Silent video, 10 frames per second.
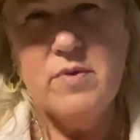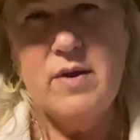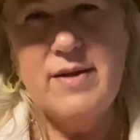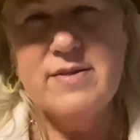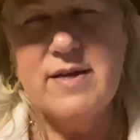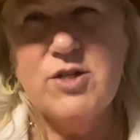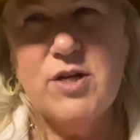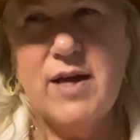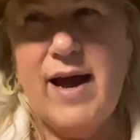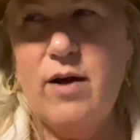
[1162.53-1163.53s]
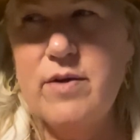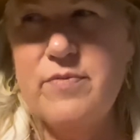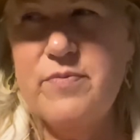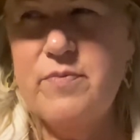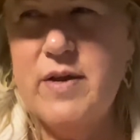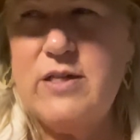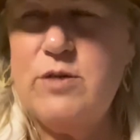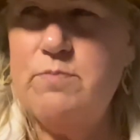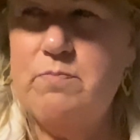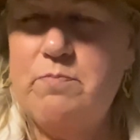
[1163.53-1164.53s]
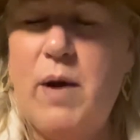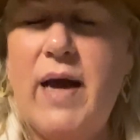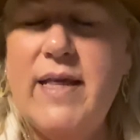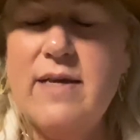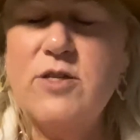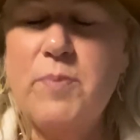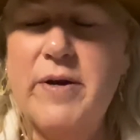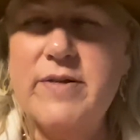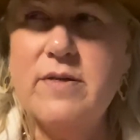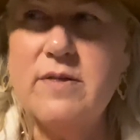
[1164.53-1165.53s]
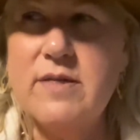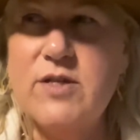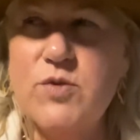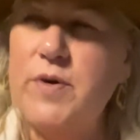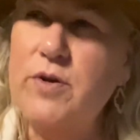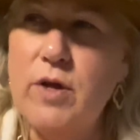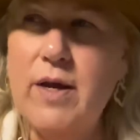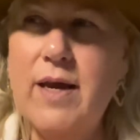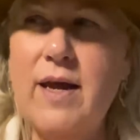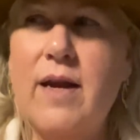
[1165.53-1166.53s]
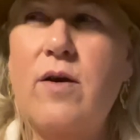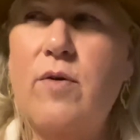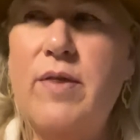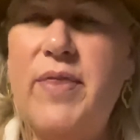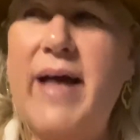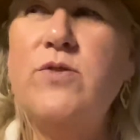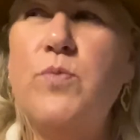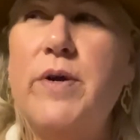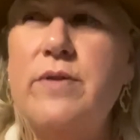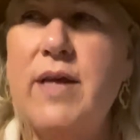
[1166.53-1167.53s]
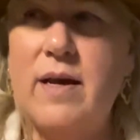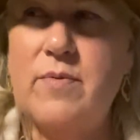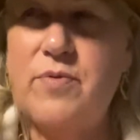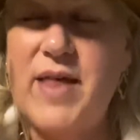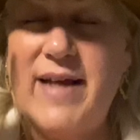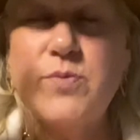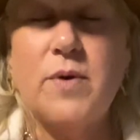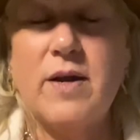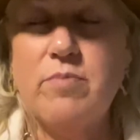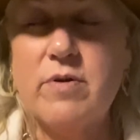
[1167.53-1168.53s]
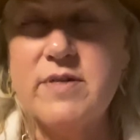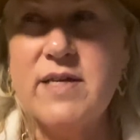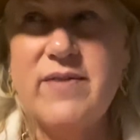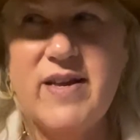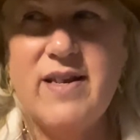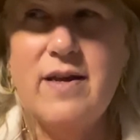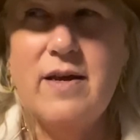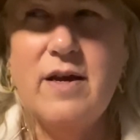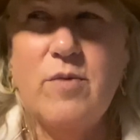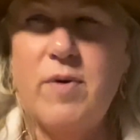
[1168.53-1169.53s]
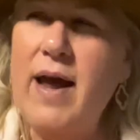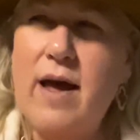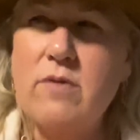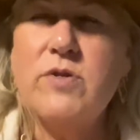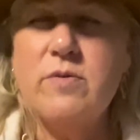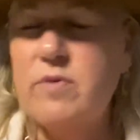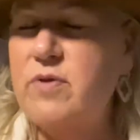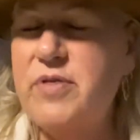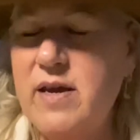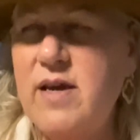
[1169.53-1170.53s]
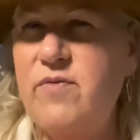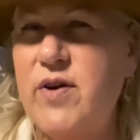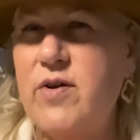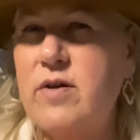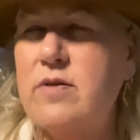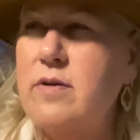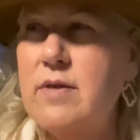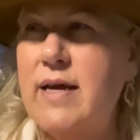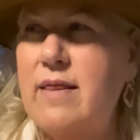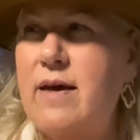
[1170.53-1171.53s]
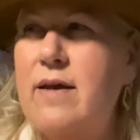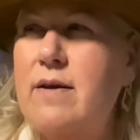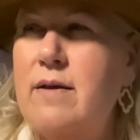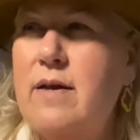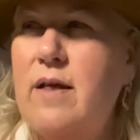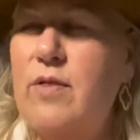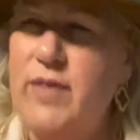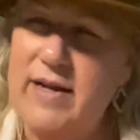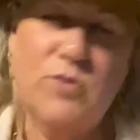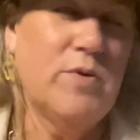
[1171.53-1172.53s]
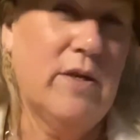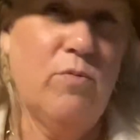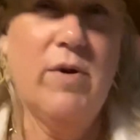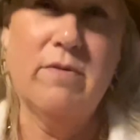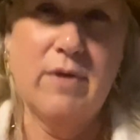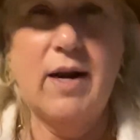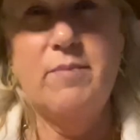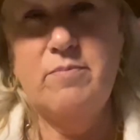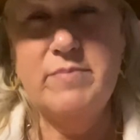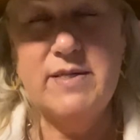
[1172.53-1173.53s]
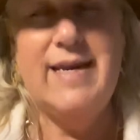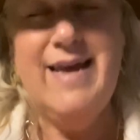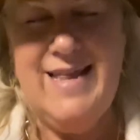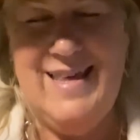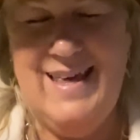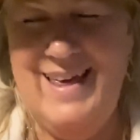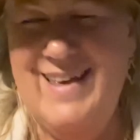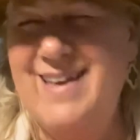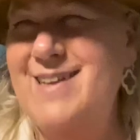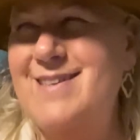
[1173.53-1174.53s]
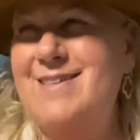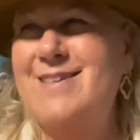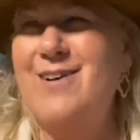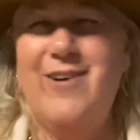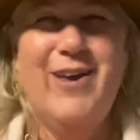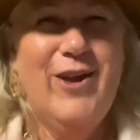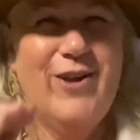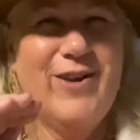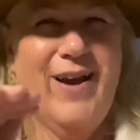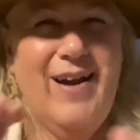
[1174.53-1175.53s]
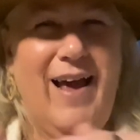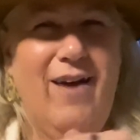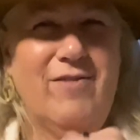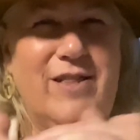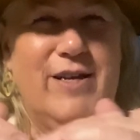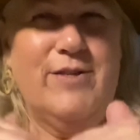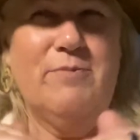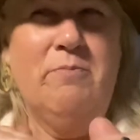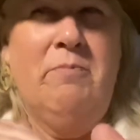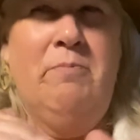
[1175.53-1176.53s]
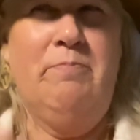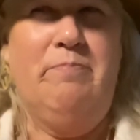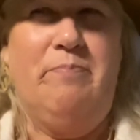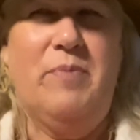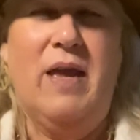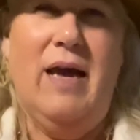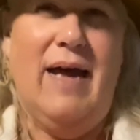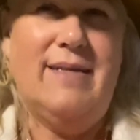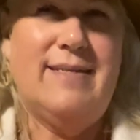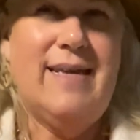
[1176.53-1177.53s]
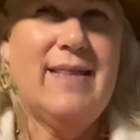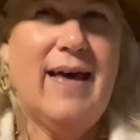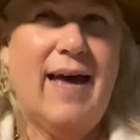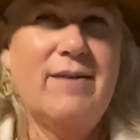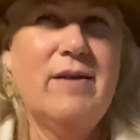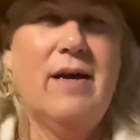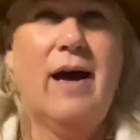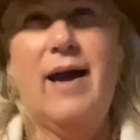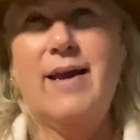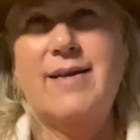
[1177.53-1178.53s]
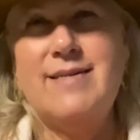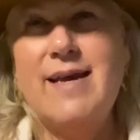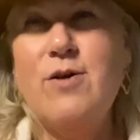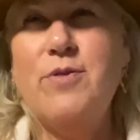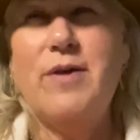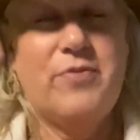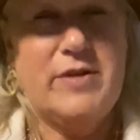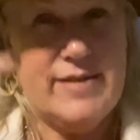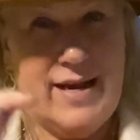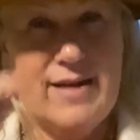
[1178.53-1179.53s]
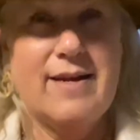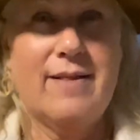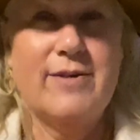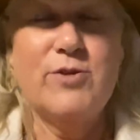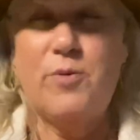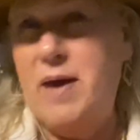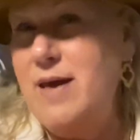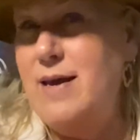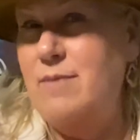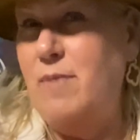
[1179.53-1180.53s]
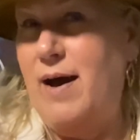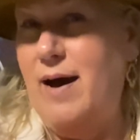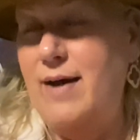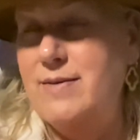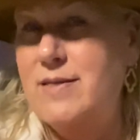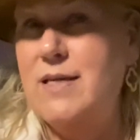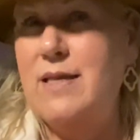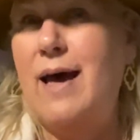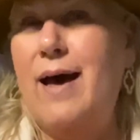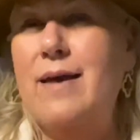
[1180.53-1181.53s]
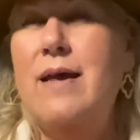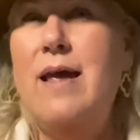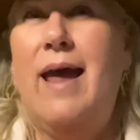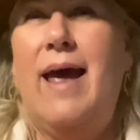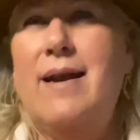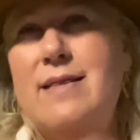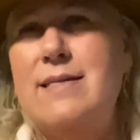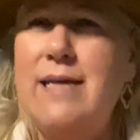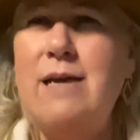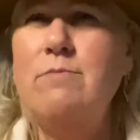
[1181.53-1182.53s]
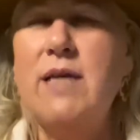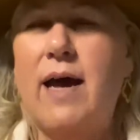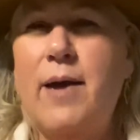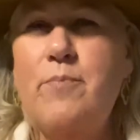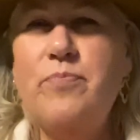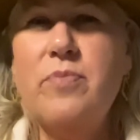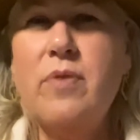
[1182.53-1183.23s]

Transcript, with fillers: it's such a out of ex- body experience in a sense where you're looking at it going that's weird that i that's what i'm perceiving but i also am thinking very clearly that that's really weird that i'm seeing this. so kind of having this hmm i see that i can tell that the psychedelics are making my eyes see that and at the same time